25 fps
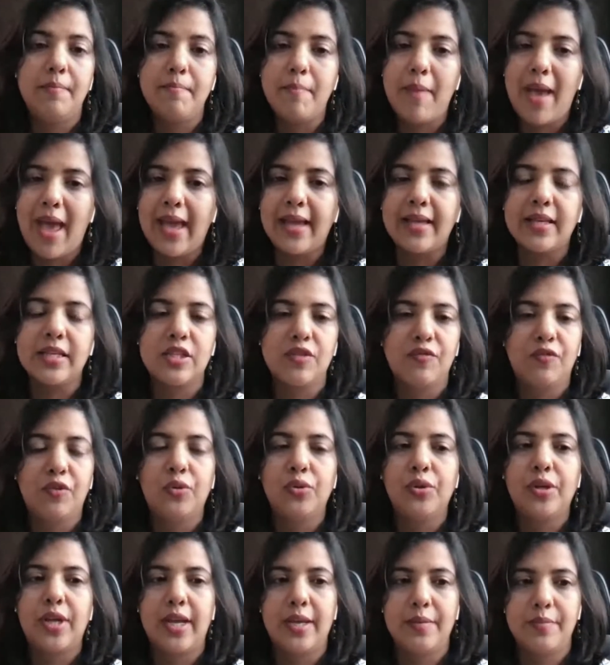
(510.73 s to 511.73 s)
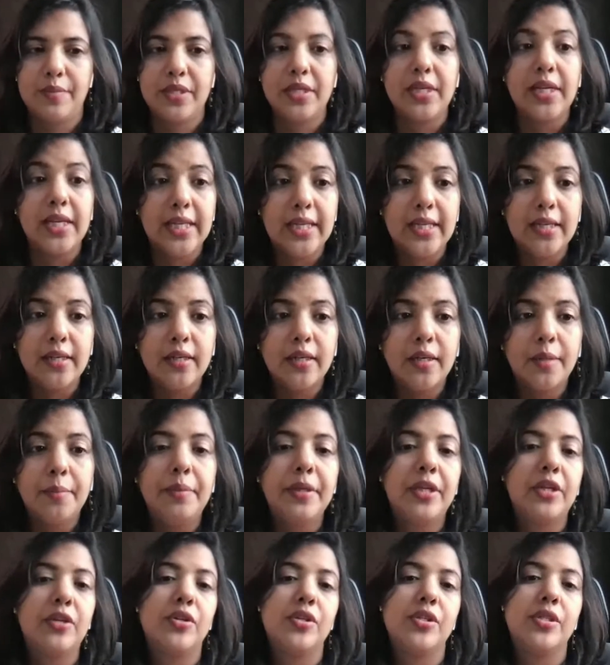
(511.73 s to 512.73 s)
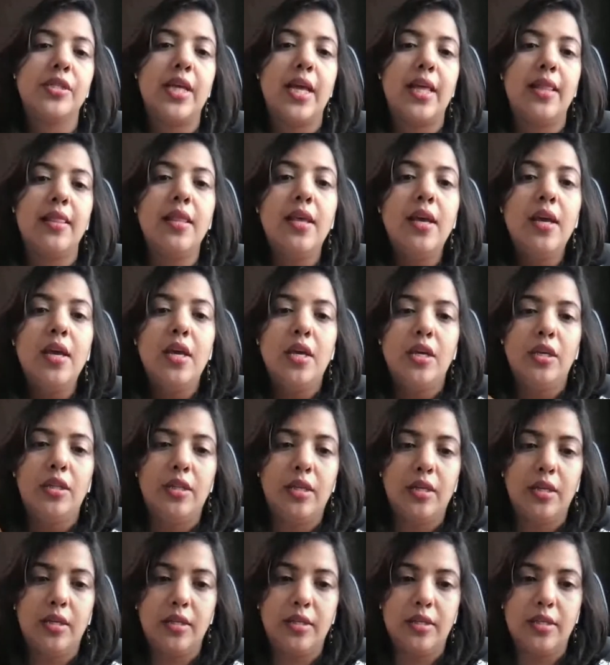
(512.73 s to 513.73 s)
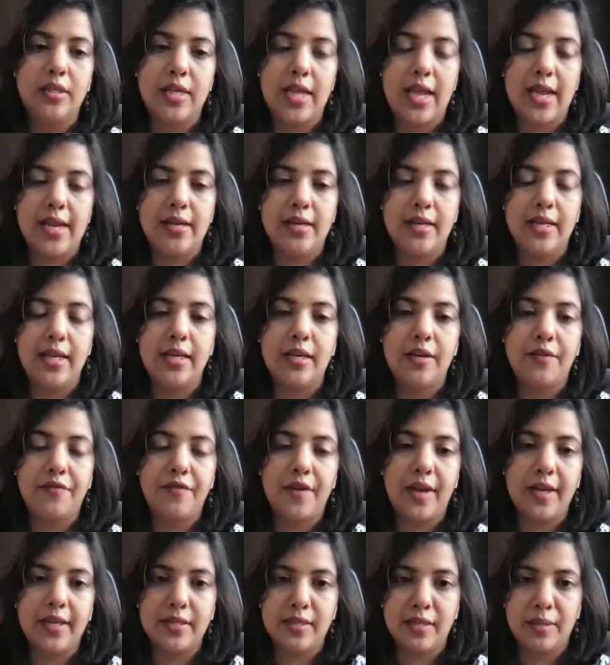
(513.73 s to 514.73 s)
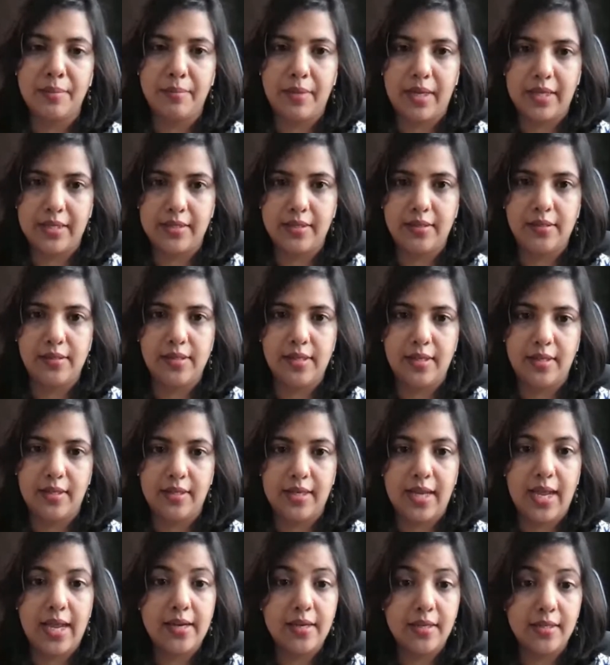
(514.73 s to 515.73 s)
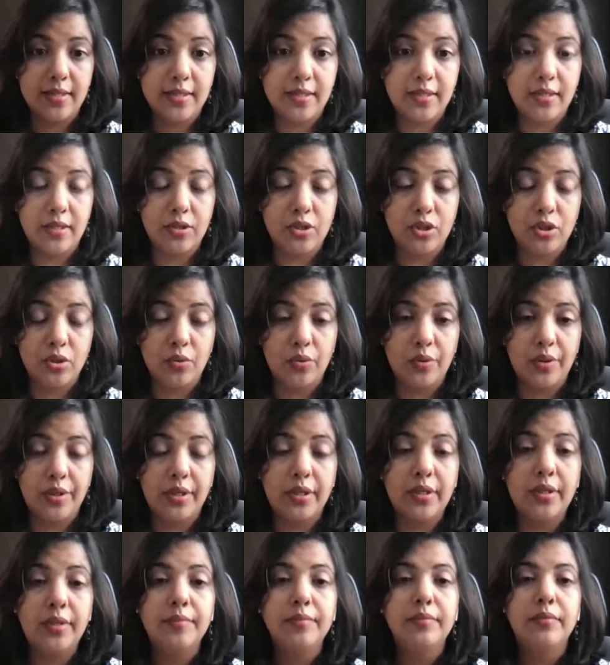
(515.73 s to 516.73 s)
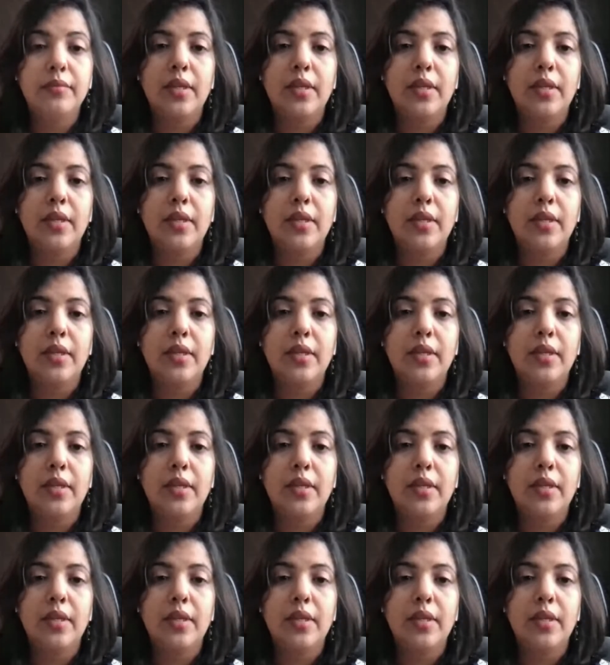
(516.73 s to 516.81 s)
max 4 times in a year, because then it affects the muscles and the tendons in the shoulder,